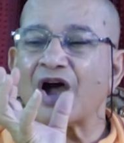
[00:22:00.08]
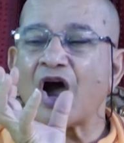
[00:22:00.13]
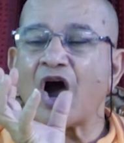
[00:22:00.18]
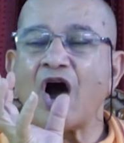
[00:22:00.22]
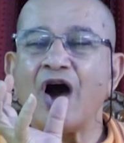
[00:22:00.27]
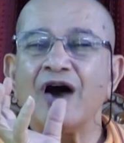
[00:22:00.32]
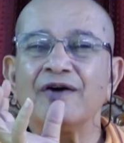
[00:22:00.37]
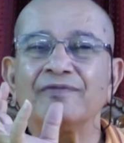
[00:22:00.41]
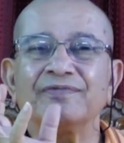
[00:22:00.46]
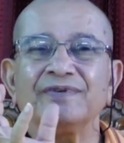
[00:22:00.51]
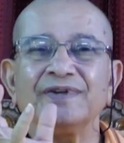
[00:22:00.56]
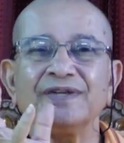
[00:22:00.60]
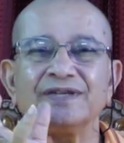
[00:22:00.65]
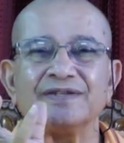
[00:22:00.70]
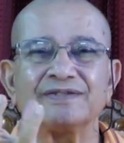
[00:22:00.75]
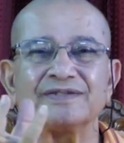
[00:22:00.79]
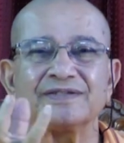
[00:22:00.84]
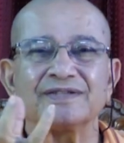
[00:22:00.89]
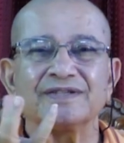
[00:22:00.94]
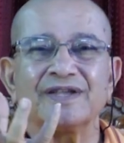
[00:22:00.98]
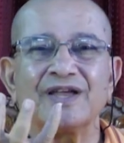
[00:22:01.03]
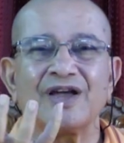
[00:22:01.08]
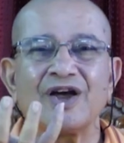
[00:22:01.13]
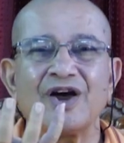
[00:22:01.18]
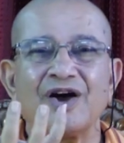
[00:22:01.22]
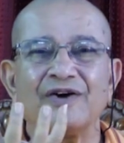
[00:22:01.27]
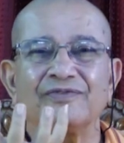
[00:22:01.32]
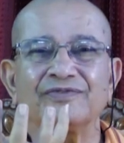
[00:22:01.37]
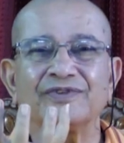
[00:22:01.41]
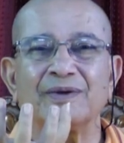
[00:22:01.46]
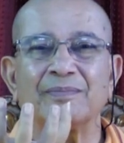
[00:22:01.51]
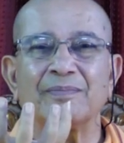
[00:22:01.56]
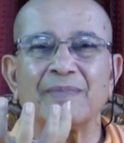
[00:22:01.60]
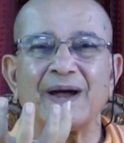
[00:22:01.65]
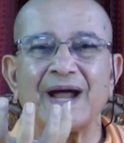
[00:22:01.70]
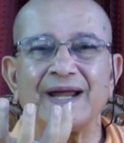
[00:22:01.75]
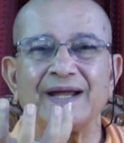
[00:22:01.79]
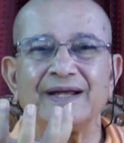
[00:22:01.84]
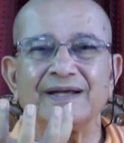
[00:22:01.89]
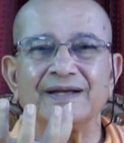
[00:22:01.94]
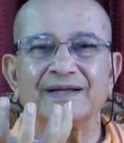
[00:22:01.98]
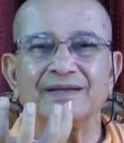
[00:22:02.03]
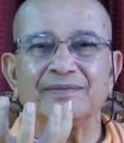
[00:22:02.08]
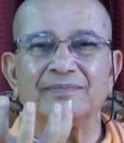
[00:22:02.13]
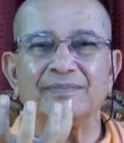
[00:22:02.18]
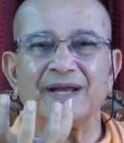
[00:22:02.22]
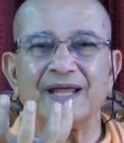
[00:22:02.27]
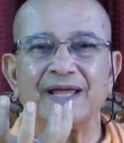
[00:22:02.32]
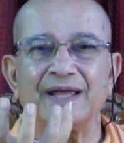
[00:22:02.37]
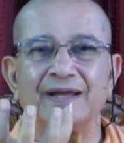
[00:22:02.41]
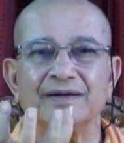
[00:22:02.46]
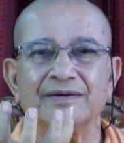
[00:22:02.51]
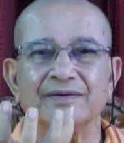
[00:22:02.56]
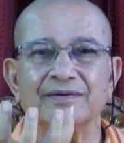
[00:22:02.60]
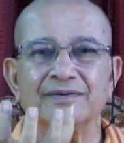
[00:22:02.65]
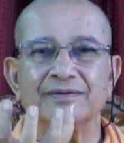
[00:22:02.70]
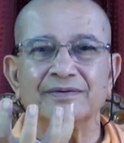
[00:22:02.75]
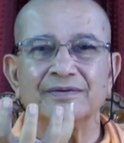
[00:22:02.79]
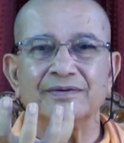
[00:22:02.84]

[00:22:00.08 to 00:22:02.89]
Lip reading: office of the mind, brain,